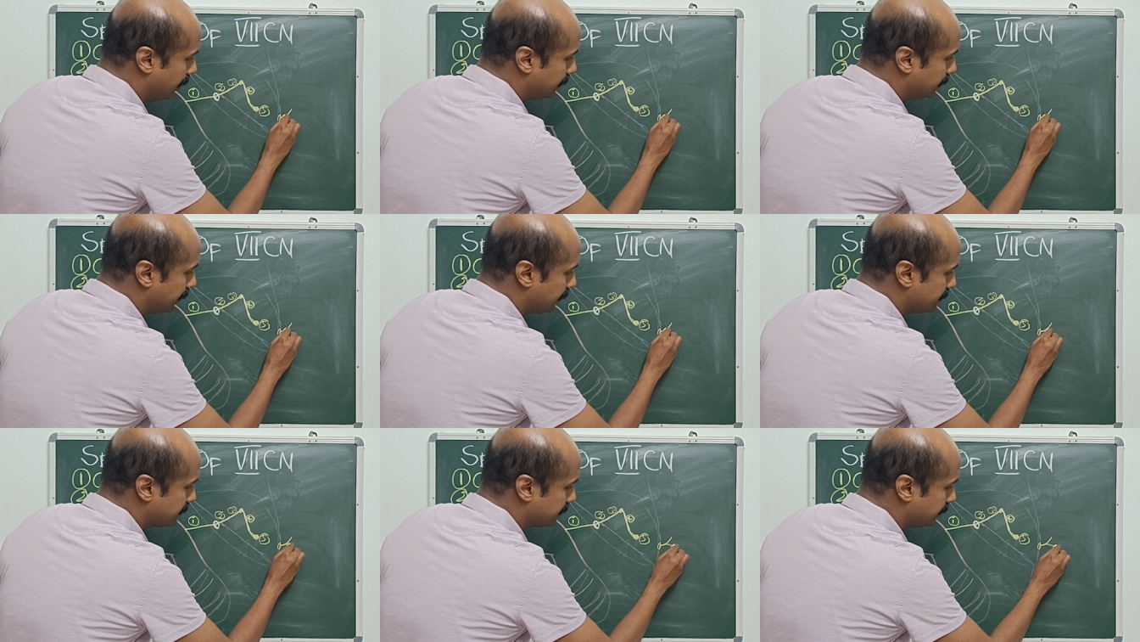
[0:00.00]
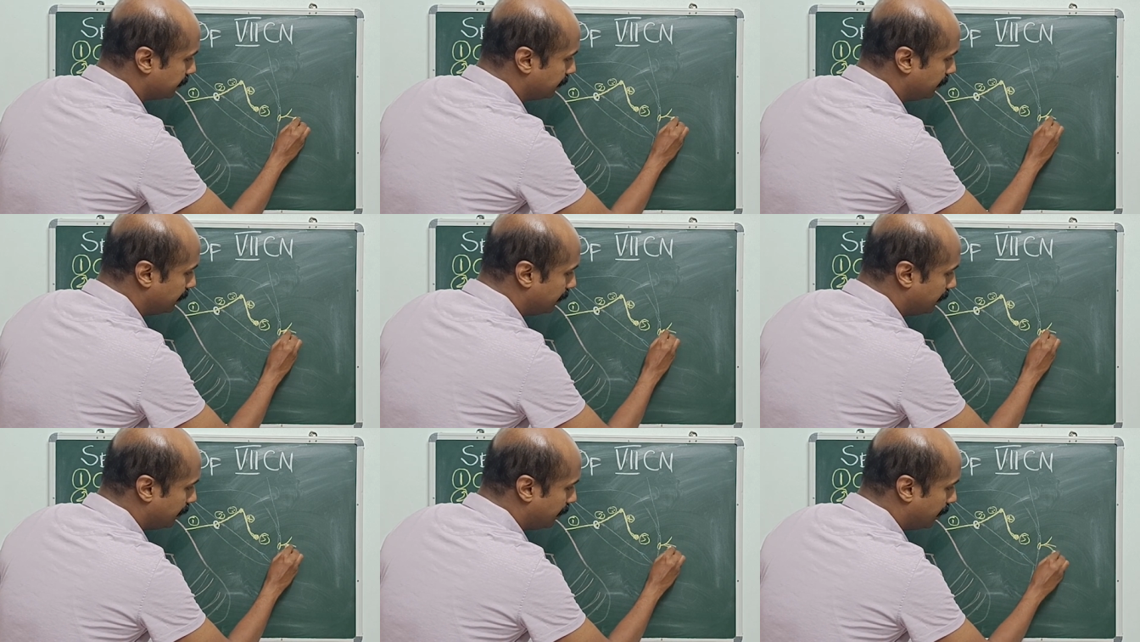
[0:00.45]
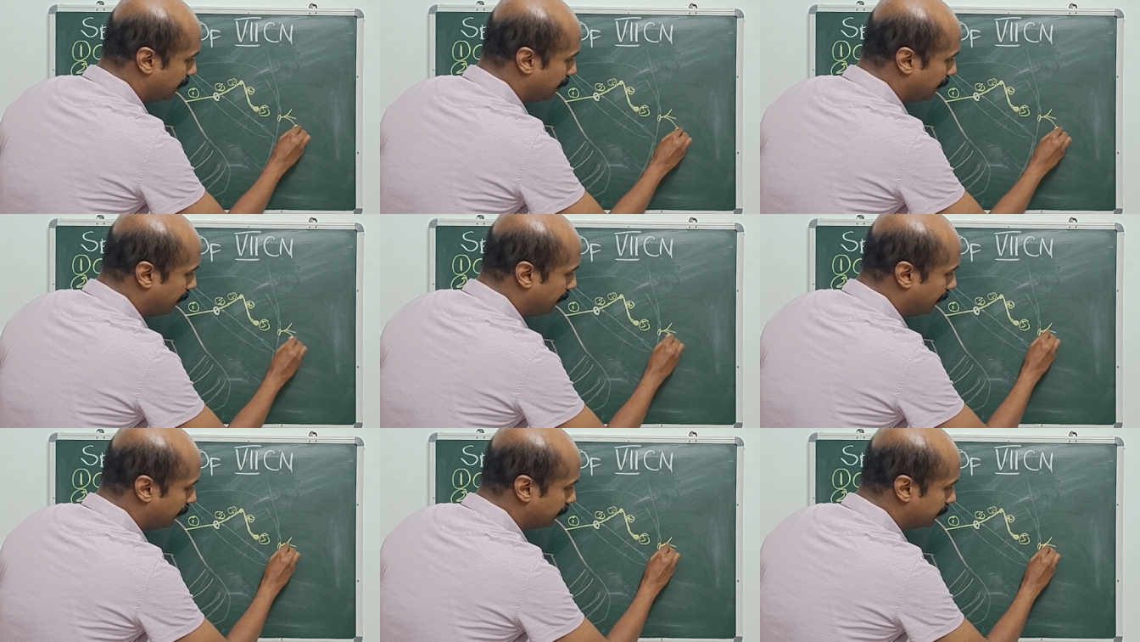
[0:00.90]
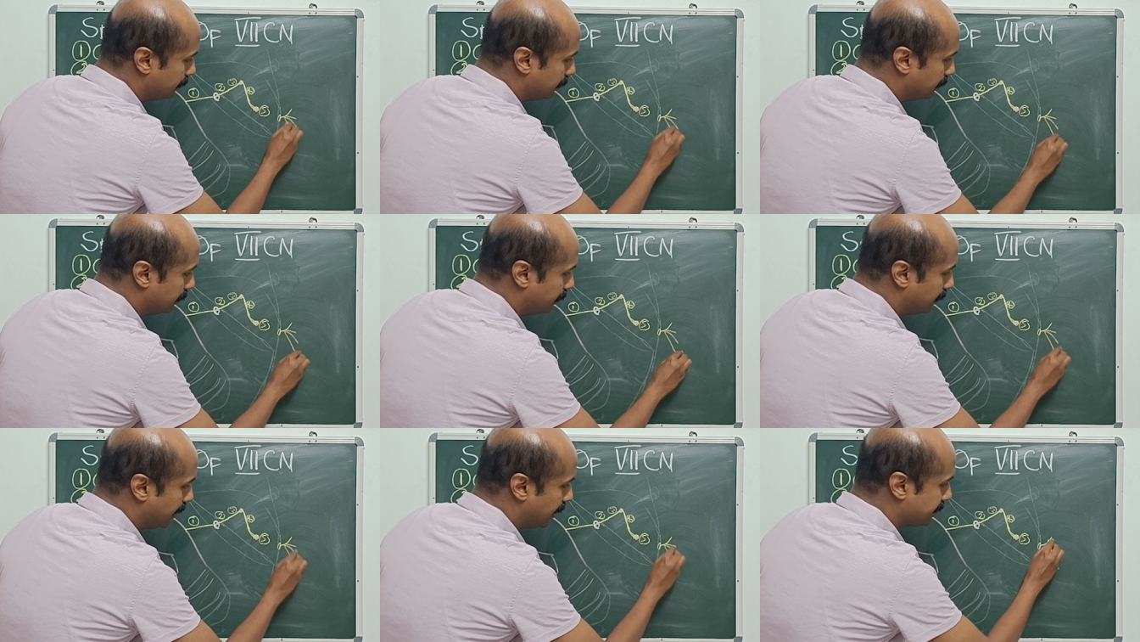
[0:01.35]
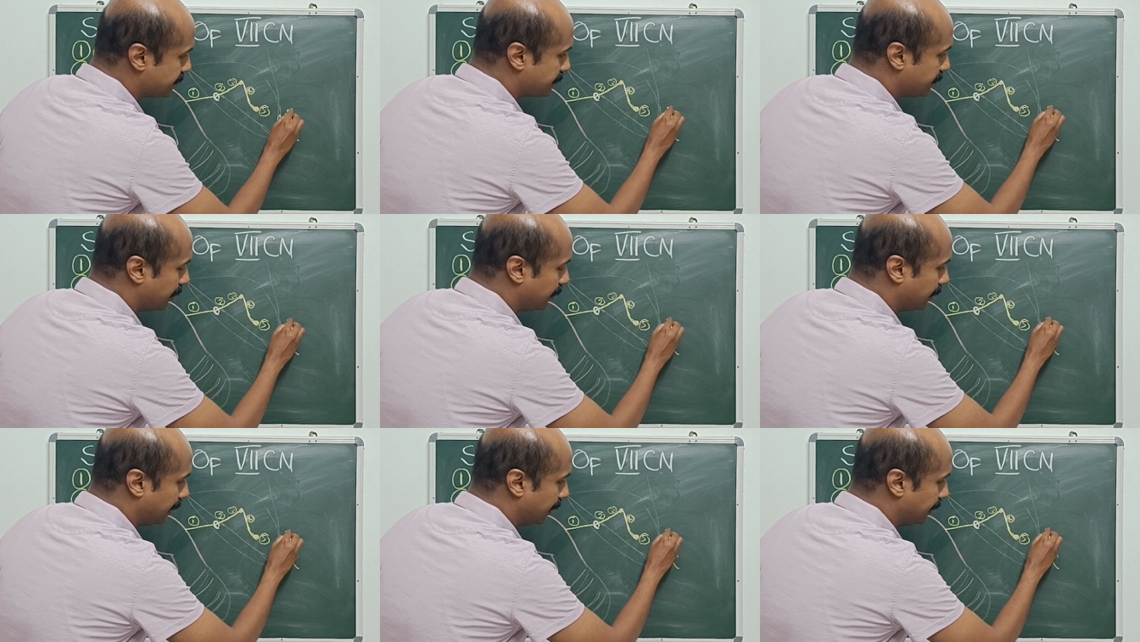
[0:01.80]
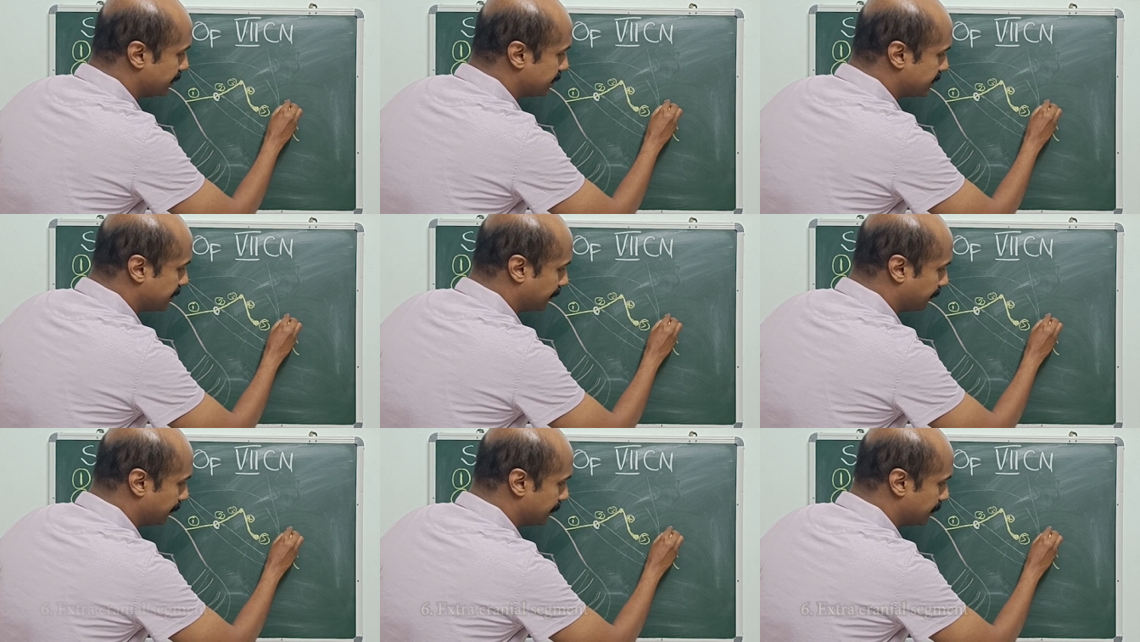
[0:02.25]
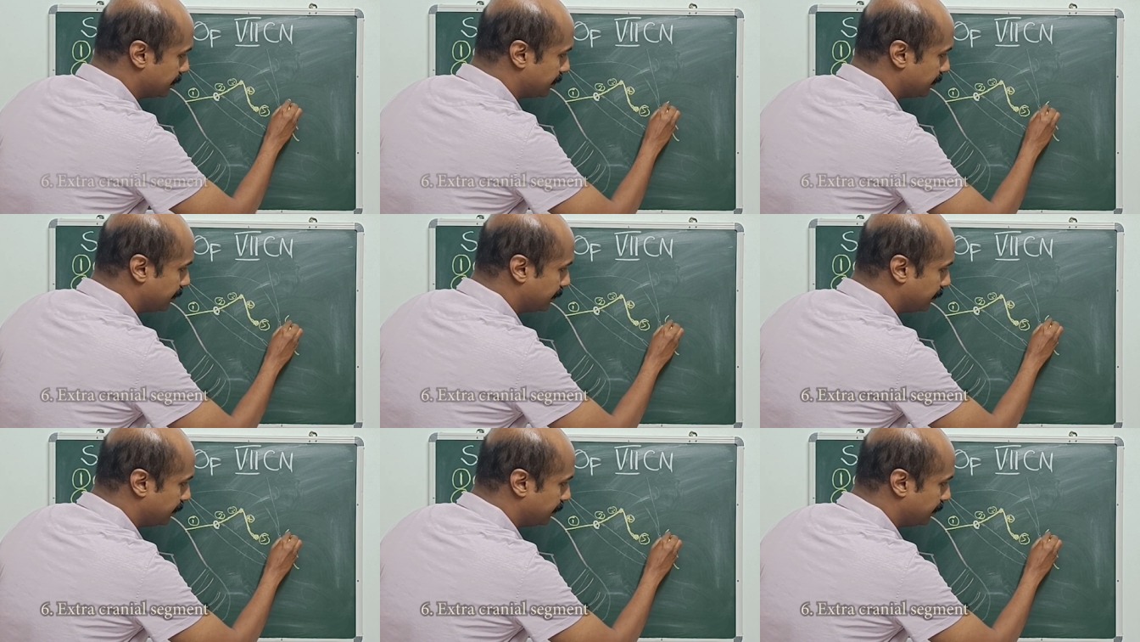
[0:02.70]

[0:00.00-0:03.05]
that is the uh, the extracranial segment.